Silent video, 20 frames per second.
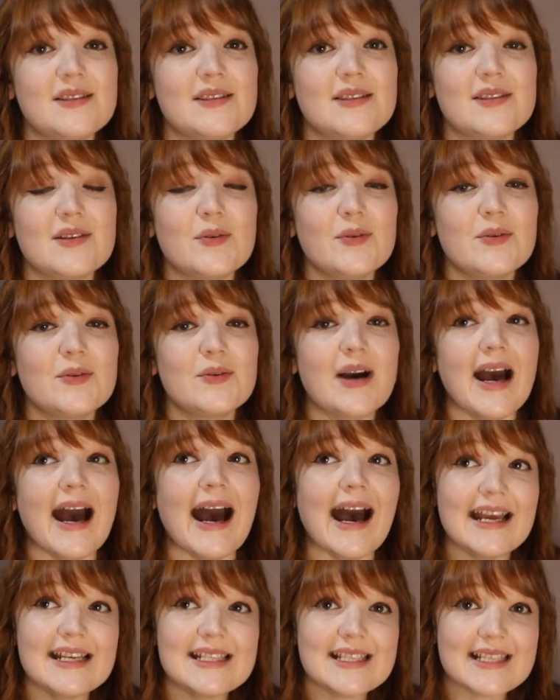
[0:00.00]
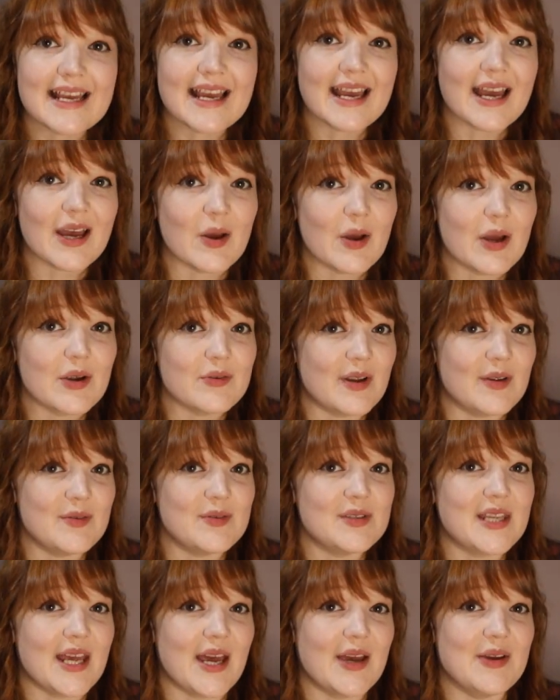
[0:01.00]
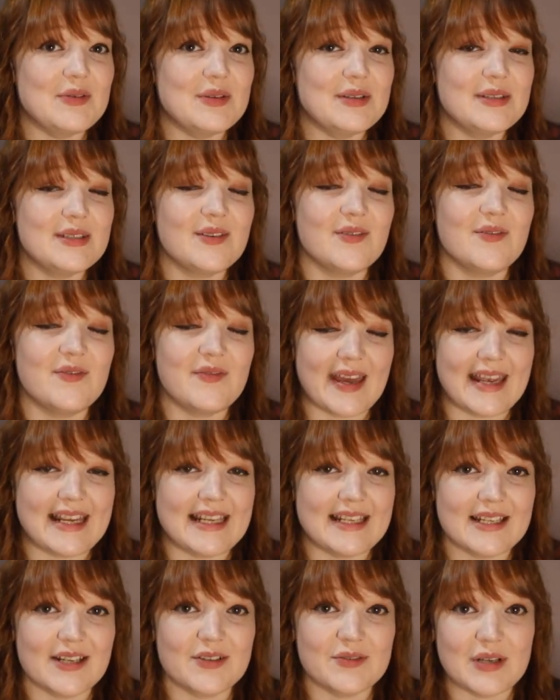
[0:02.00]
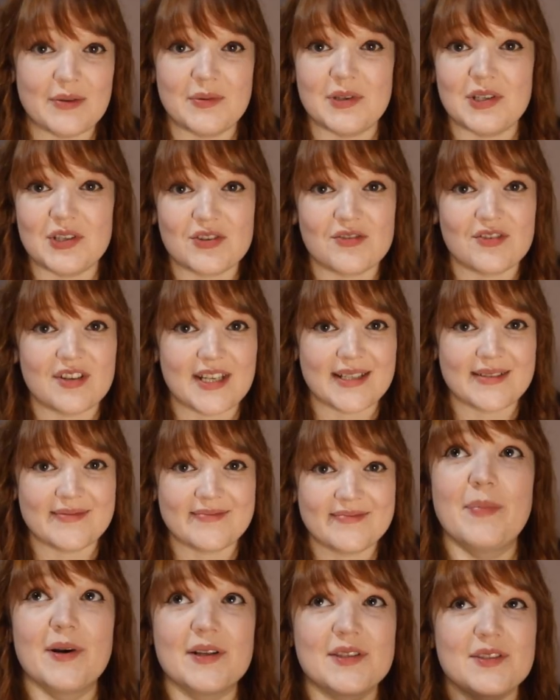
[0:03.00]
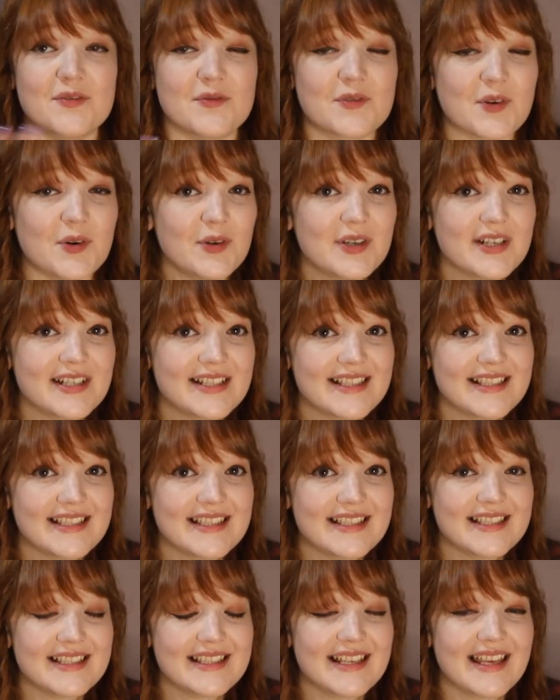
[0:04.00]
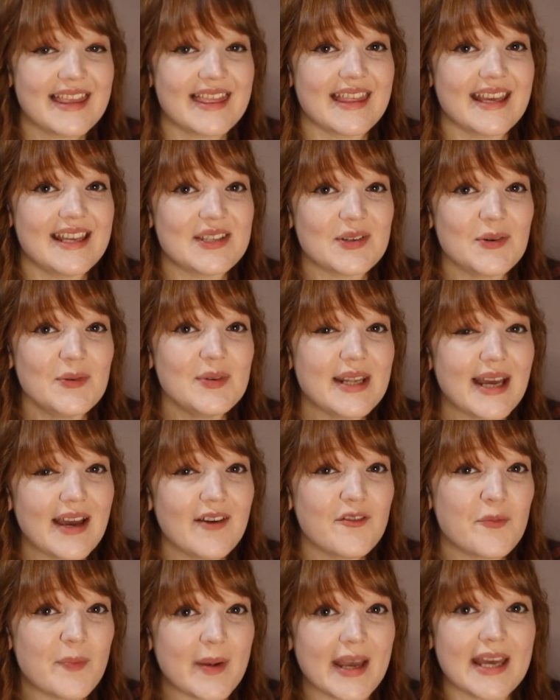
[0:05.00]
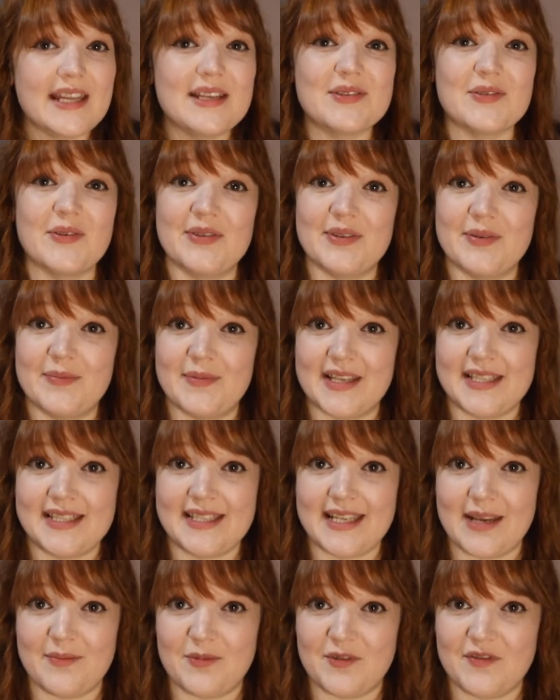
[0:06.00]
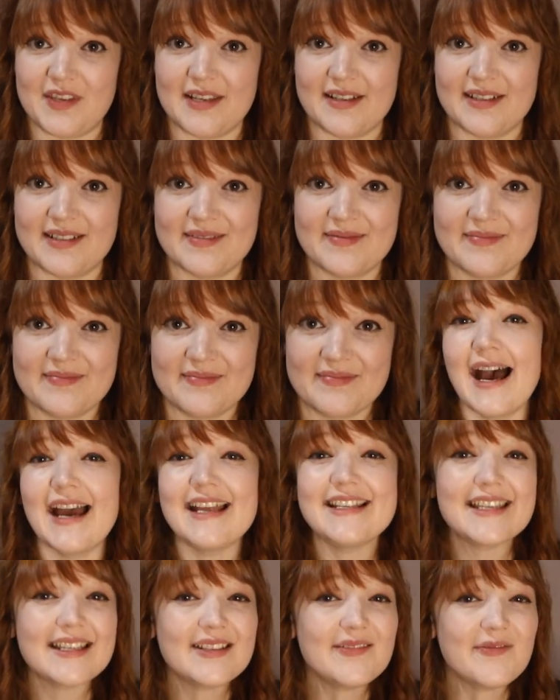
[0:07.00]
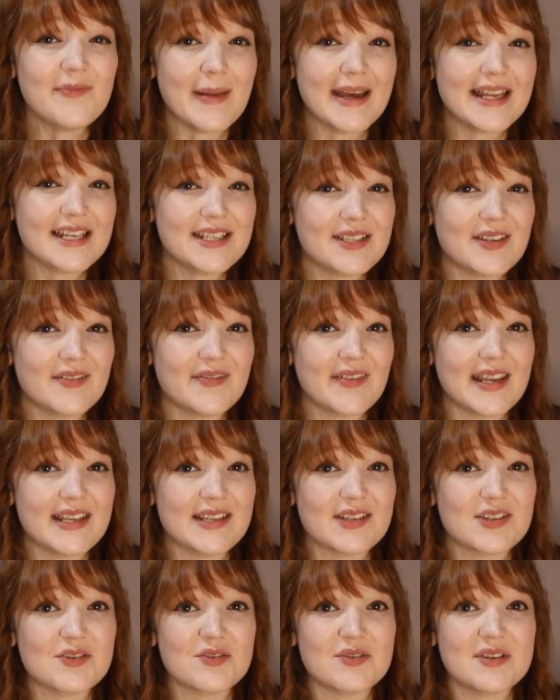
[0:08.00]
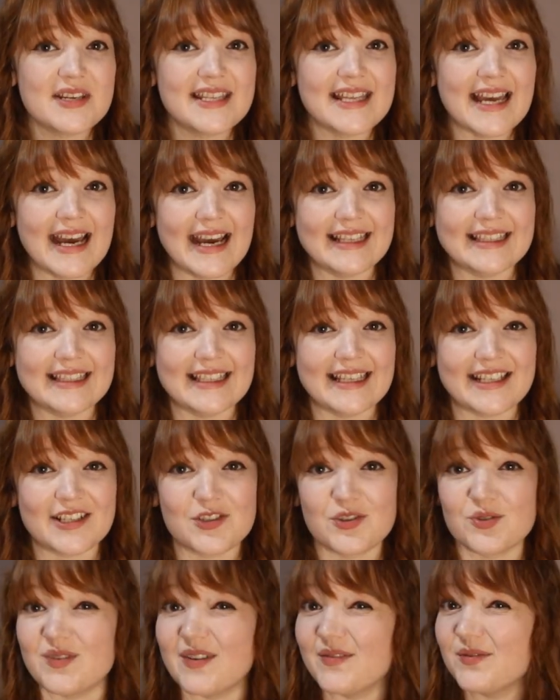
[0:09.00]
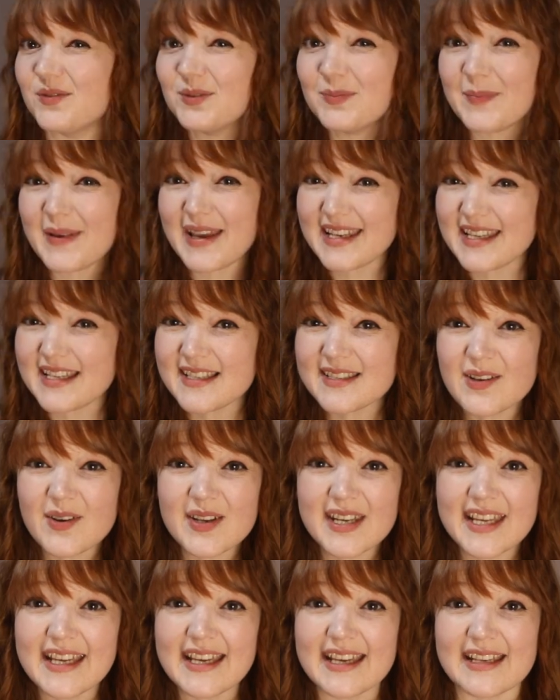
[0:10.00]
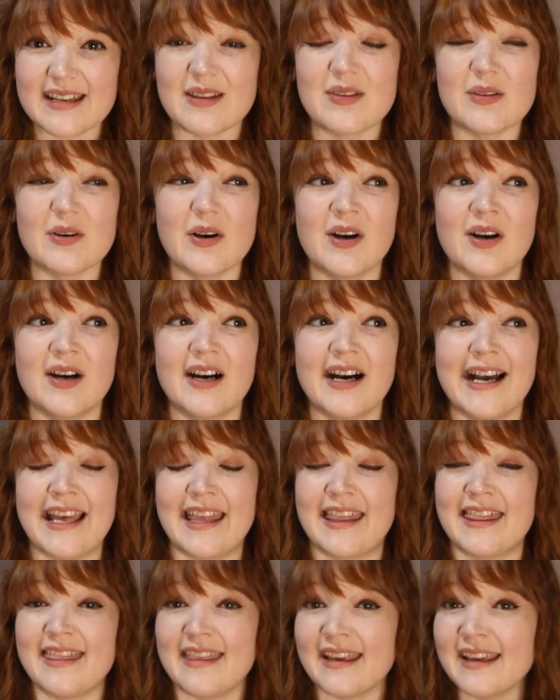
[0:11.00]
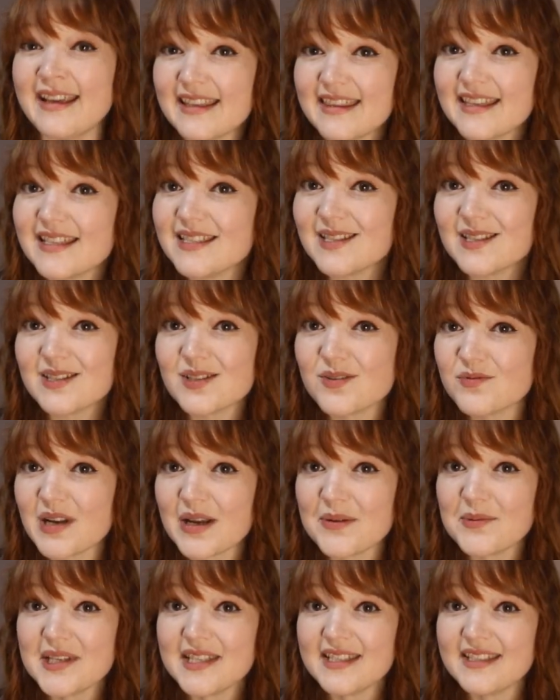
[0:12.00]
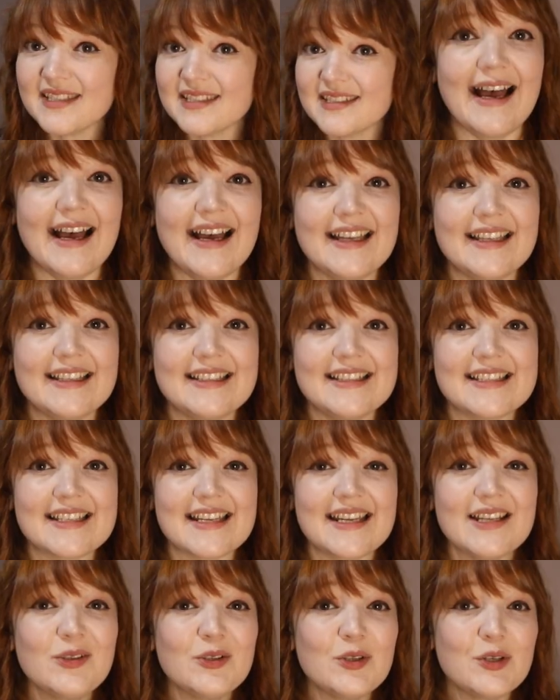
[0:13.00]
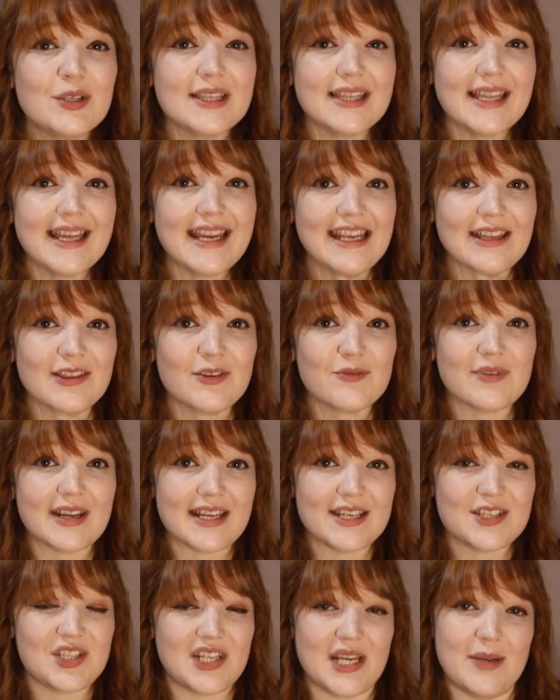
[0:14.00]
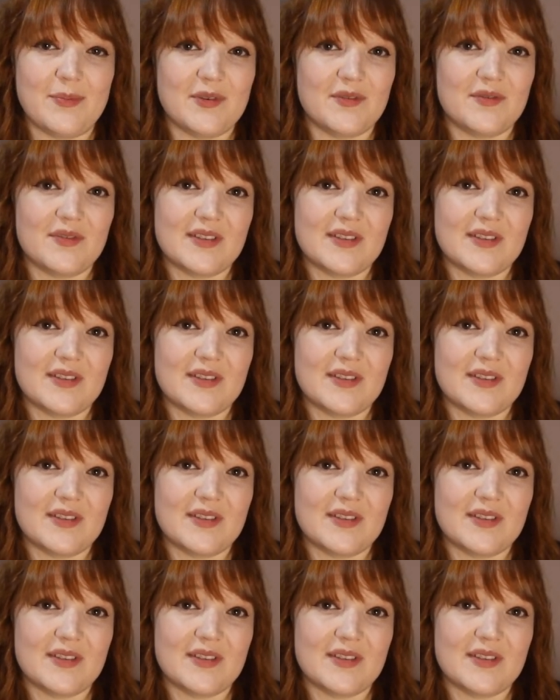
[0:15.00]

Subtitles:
So, I set out around town to find a Rowan tree, but of course, they don't have berries on them this time of year. I did manage to find a tree that had like shriveled berries on it and I thought, I think this is a Rowan. And it looked like the right shape